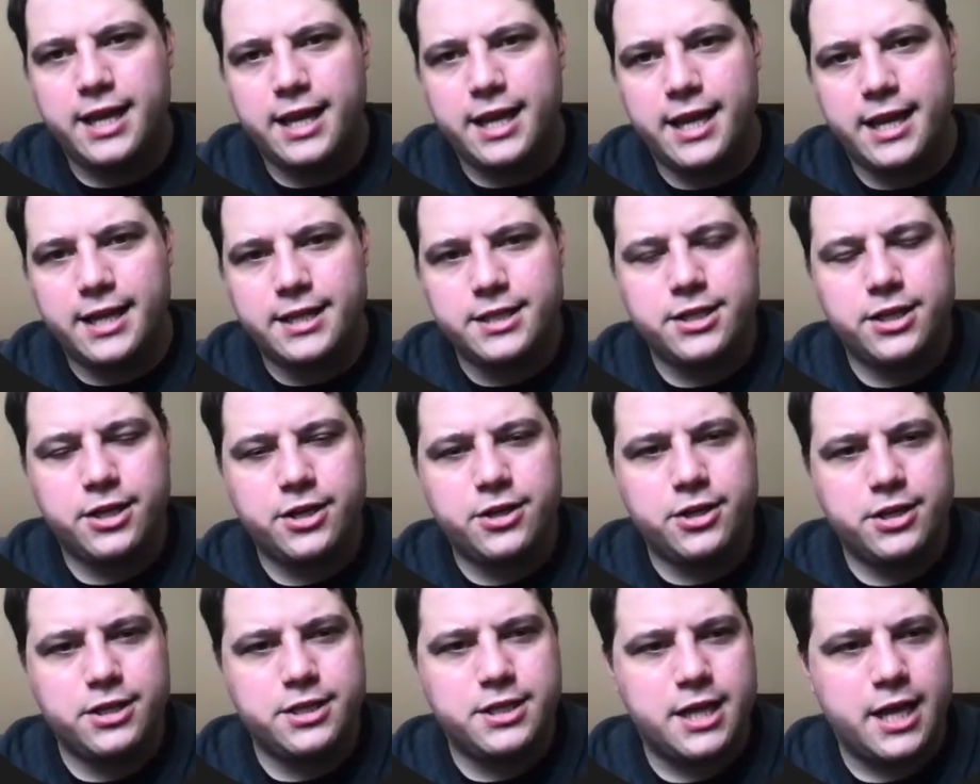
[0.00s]
It's a
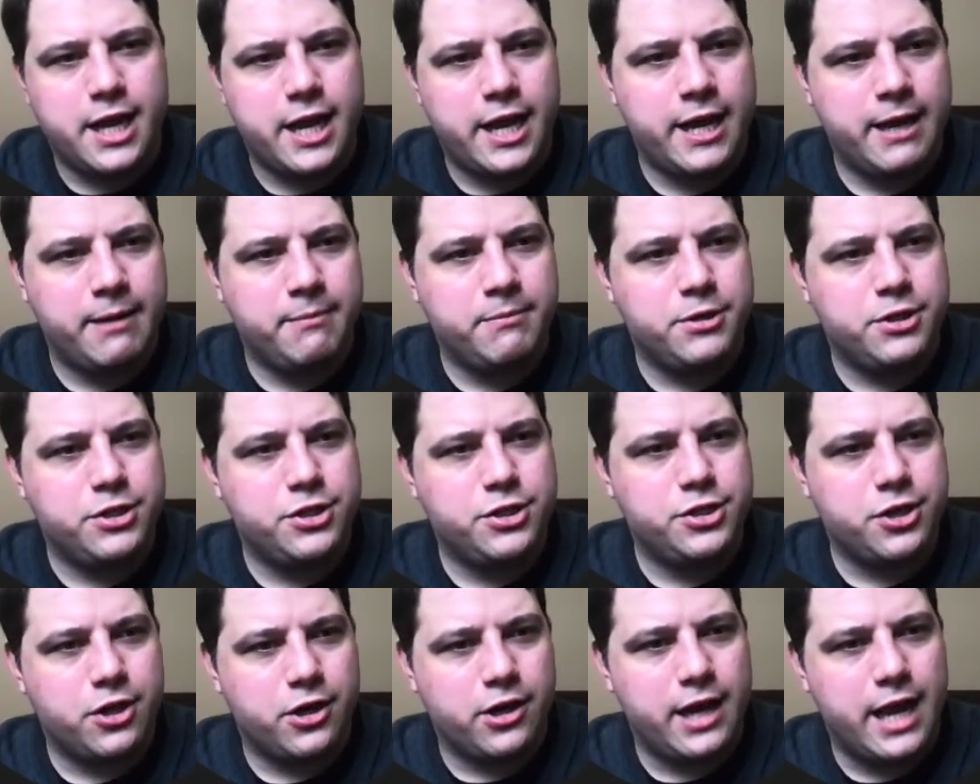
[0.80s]
good time to
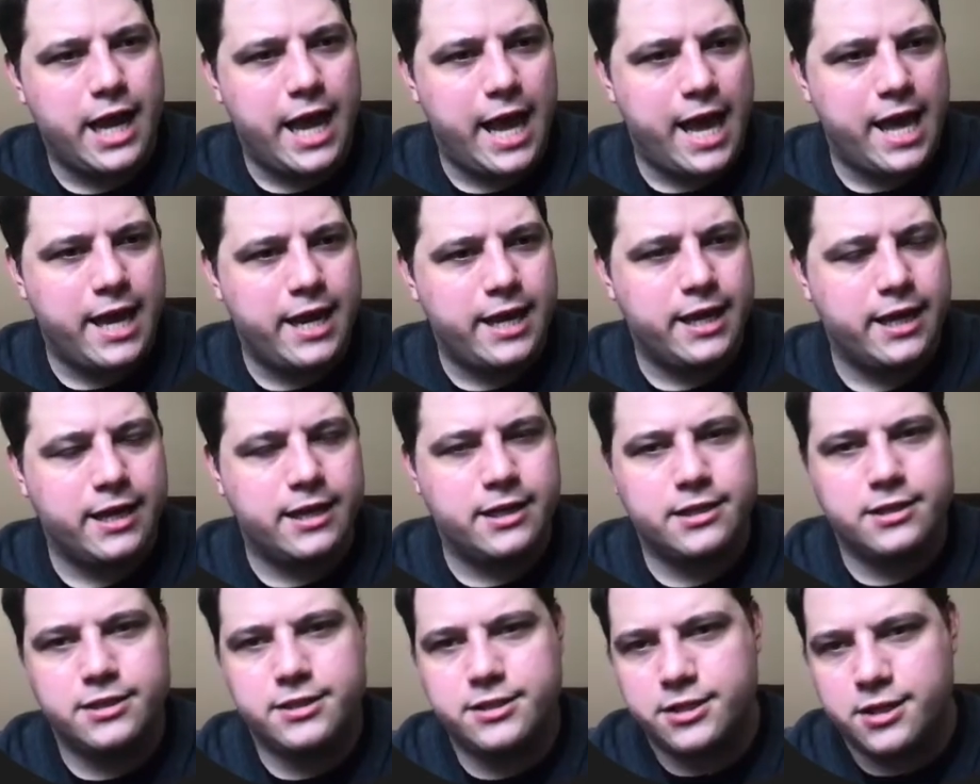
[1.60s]
start
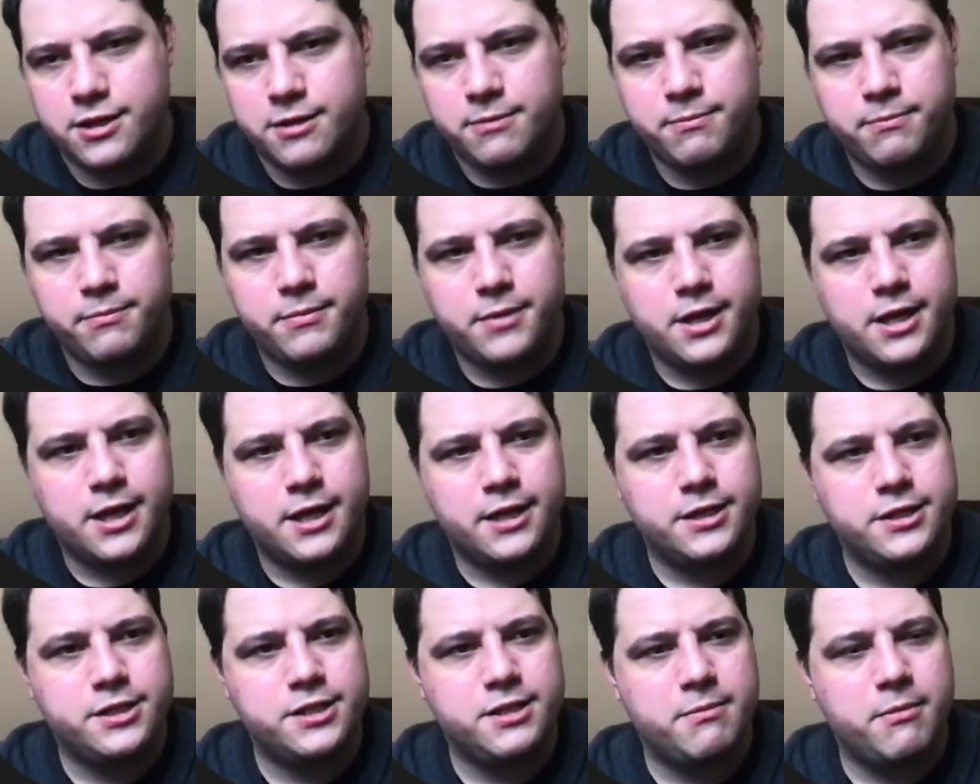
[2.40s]
adding some
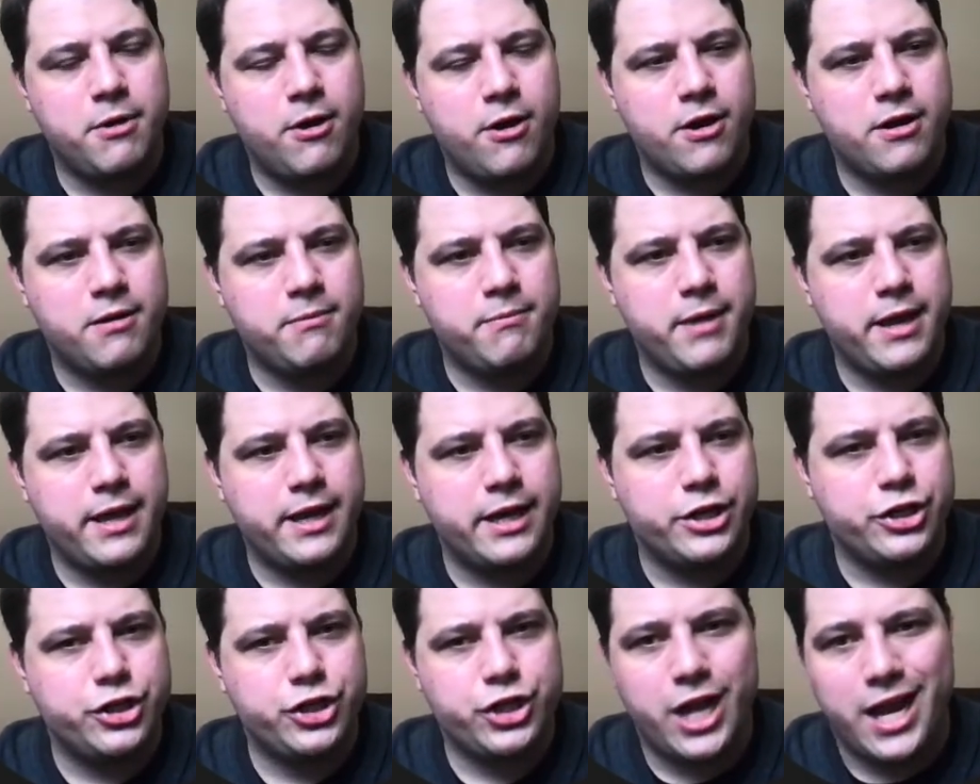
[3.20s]

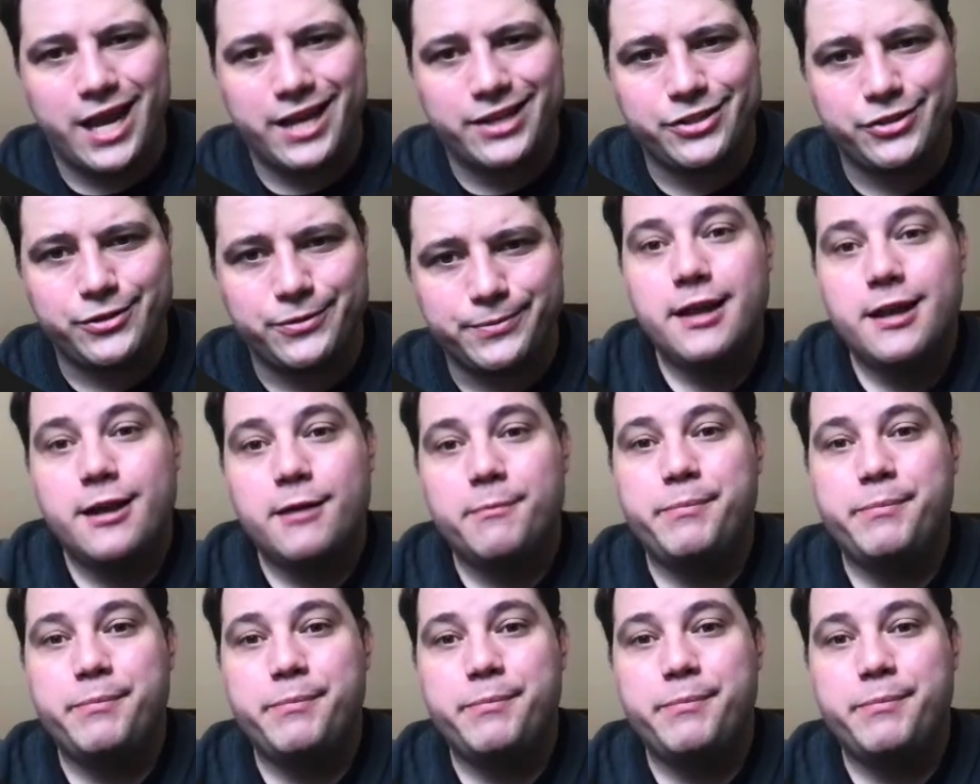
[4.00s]
automated checks.